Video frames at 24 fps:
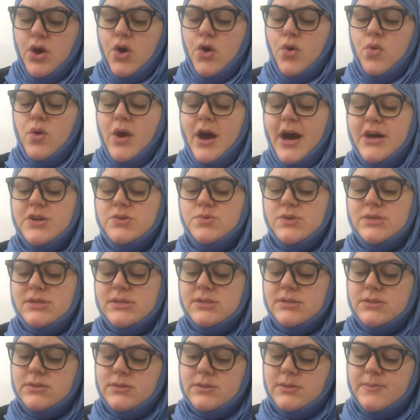Raj was
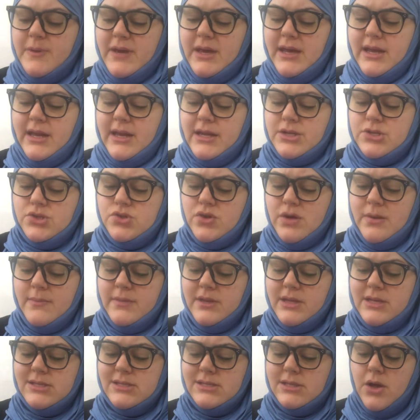speaking
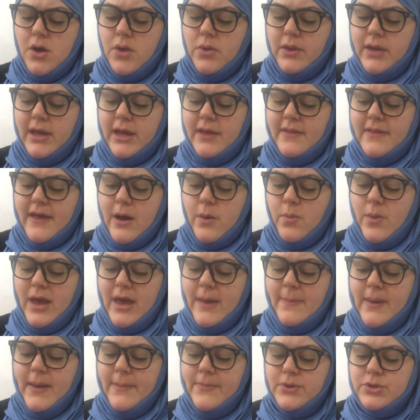extremely slowly, in that way
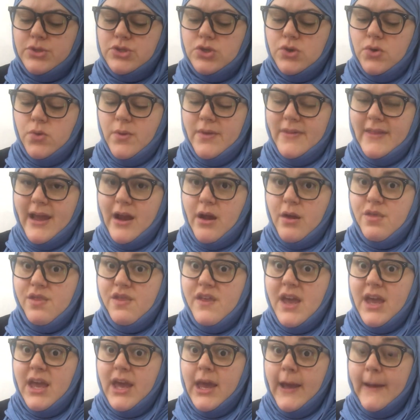people do when they are
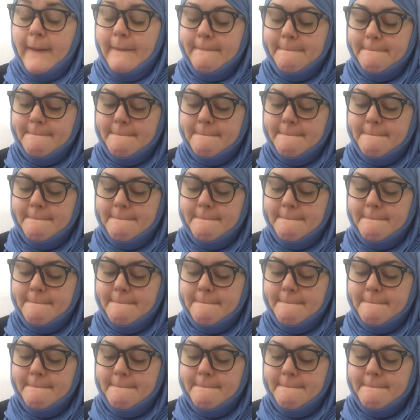thinking.